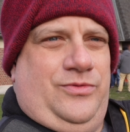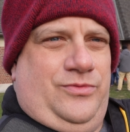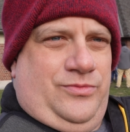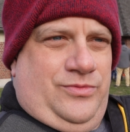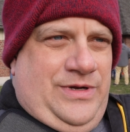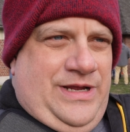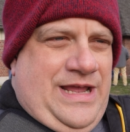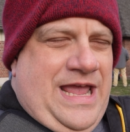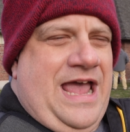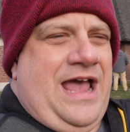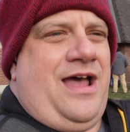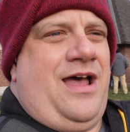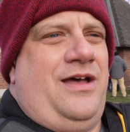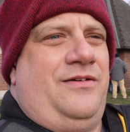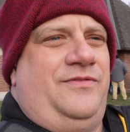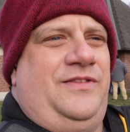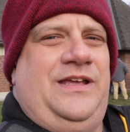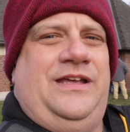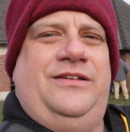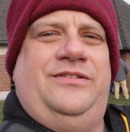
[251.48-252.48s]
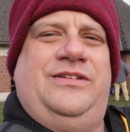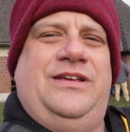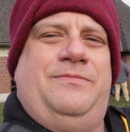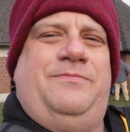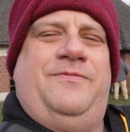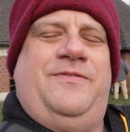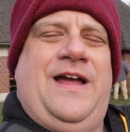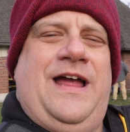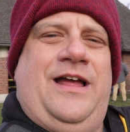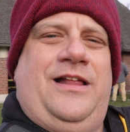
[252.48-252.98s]
we have the
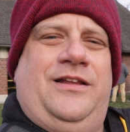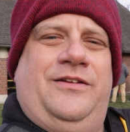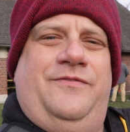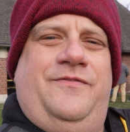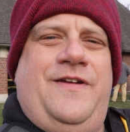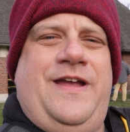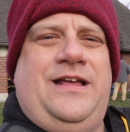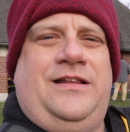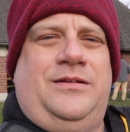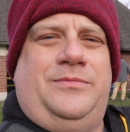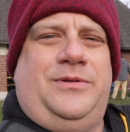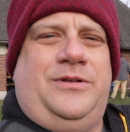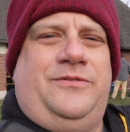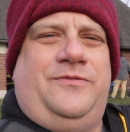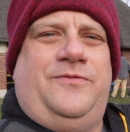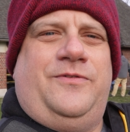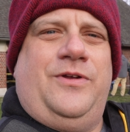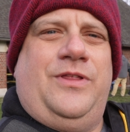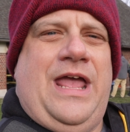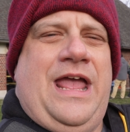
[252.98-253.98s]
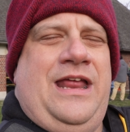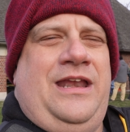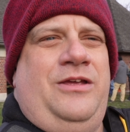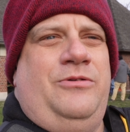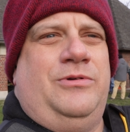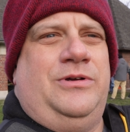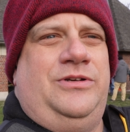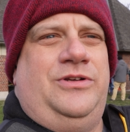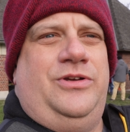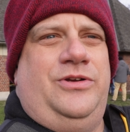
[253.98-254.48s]
zip file available for
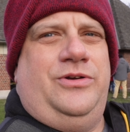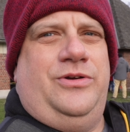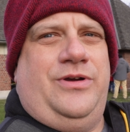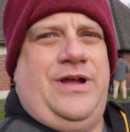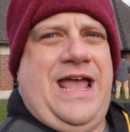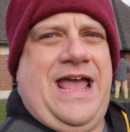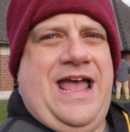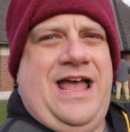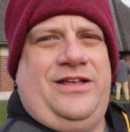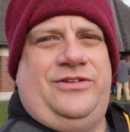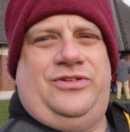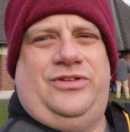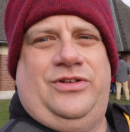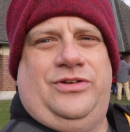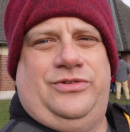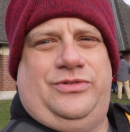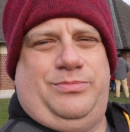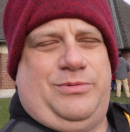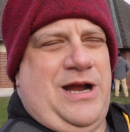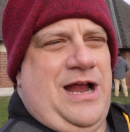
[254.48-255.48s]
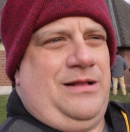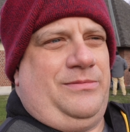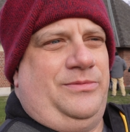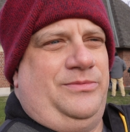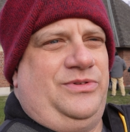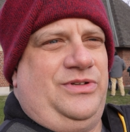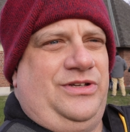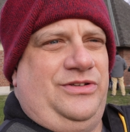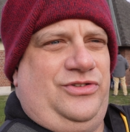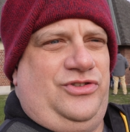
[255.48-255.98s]
anyone who has those
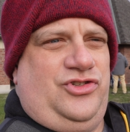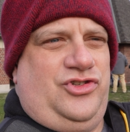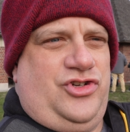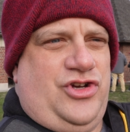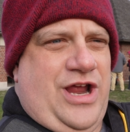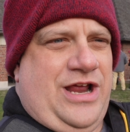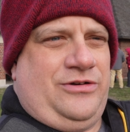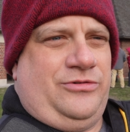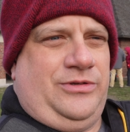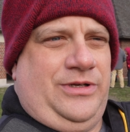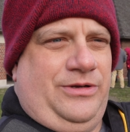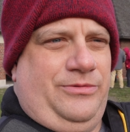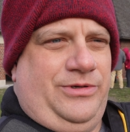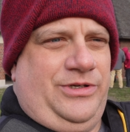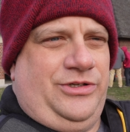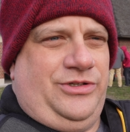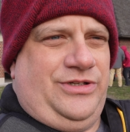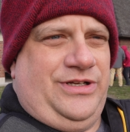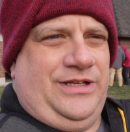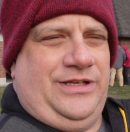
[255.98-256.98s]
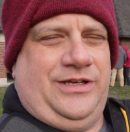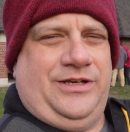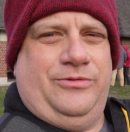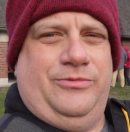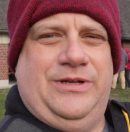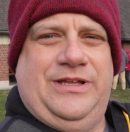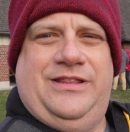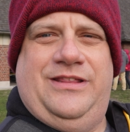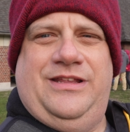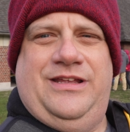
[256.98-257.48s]
problems, because generally when you're
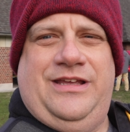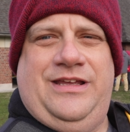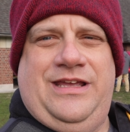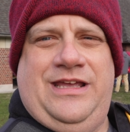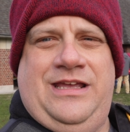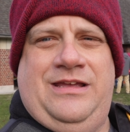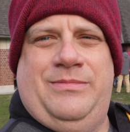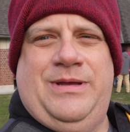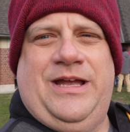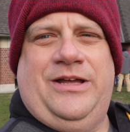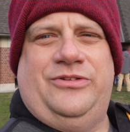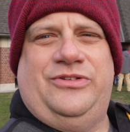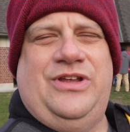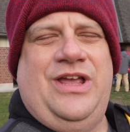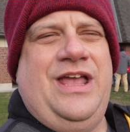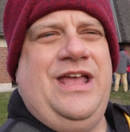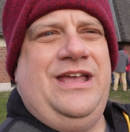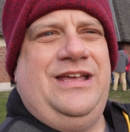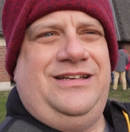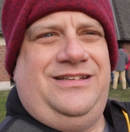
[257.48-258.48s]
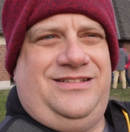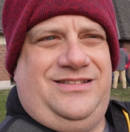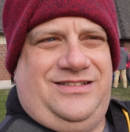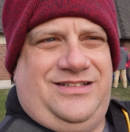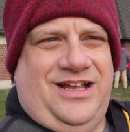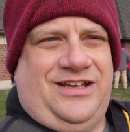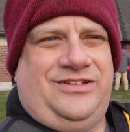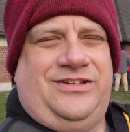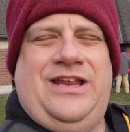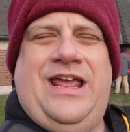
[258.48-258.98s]
dealing with the emails,
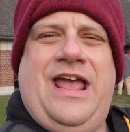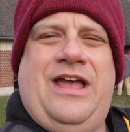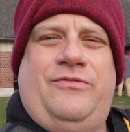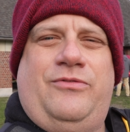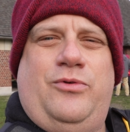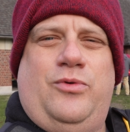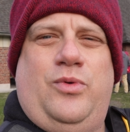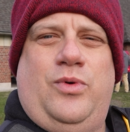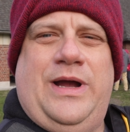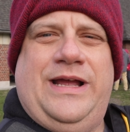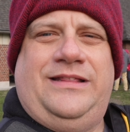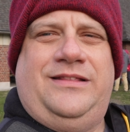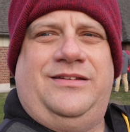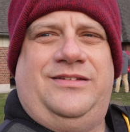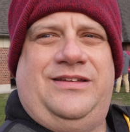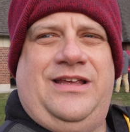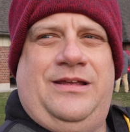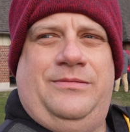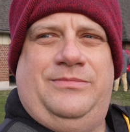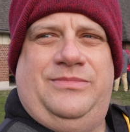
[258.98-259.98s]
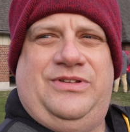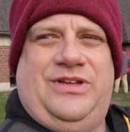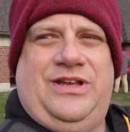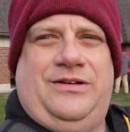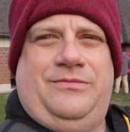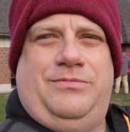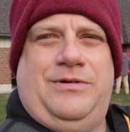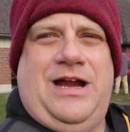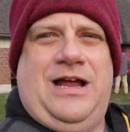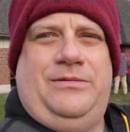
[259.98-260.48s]
it doesn't have quite the same
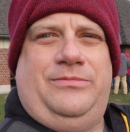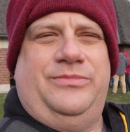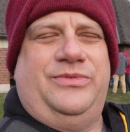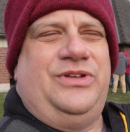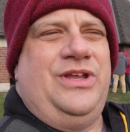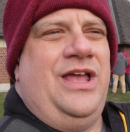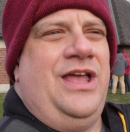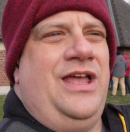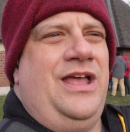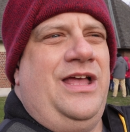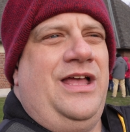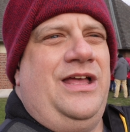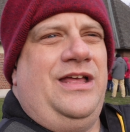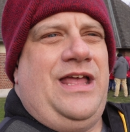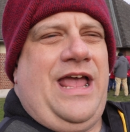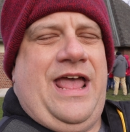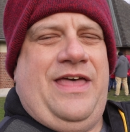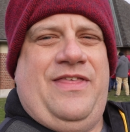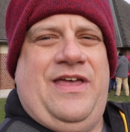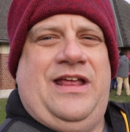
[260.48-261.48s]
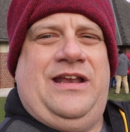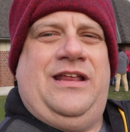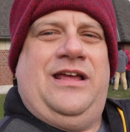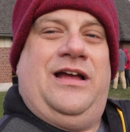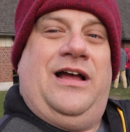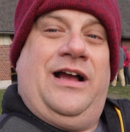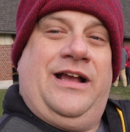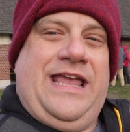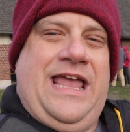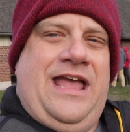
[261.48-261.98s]
set of problems. And then
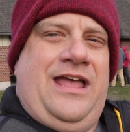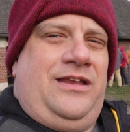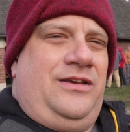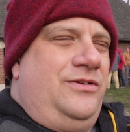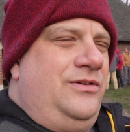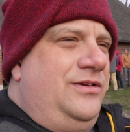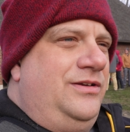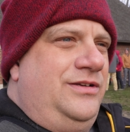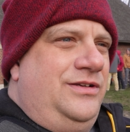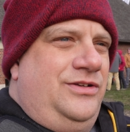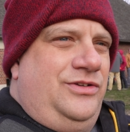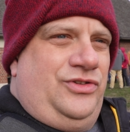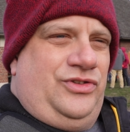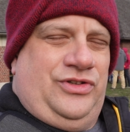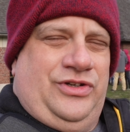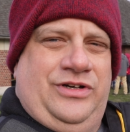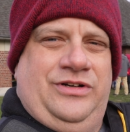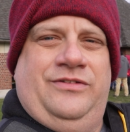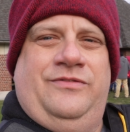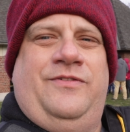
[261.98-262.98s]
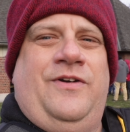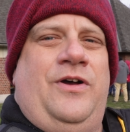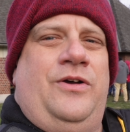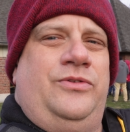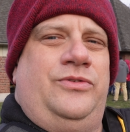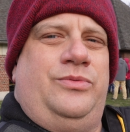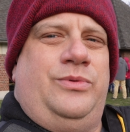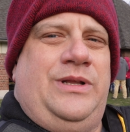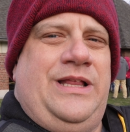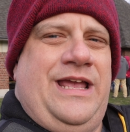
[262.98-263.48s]
again, certain
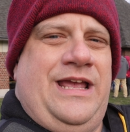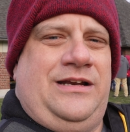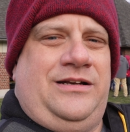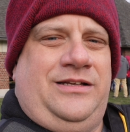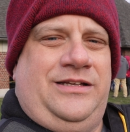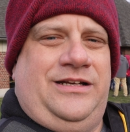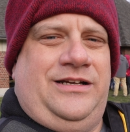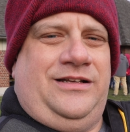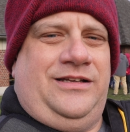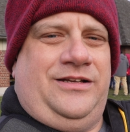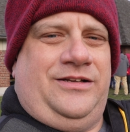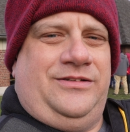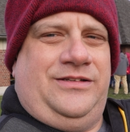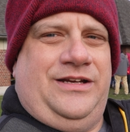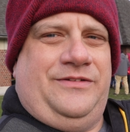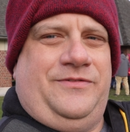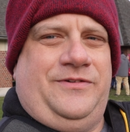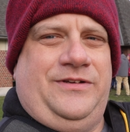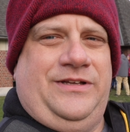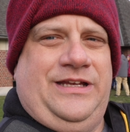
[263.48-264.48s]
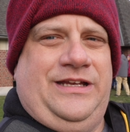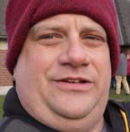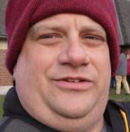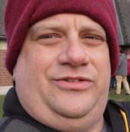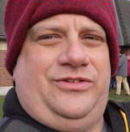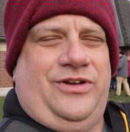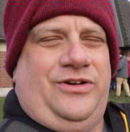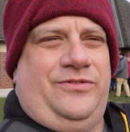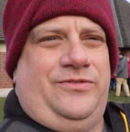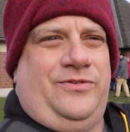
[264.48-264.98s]
phones will handle it a little differently.
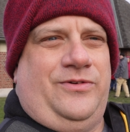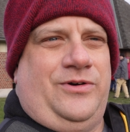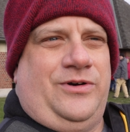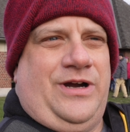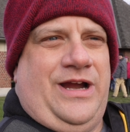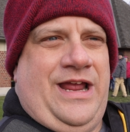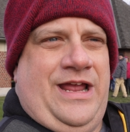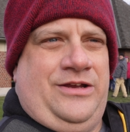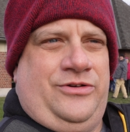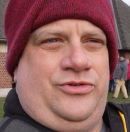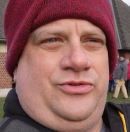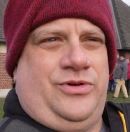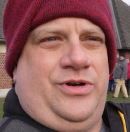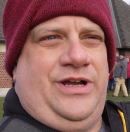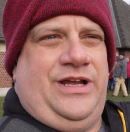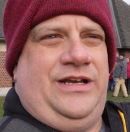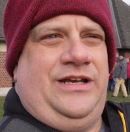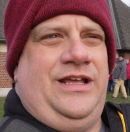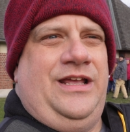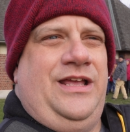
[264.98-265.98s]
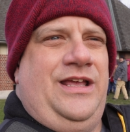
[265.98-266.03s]
So for Android,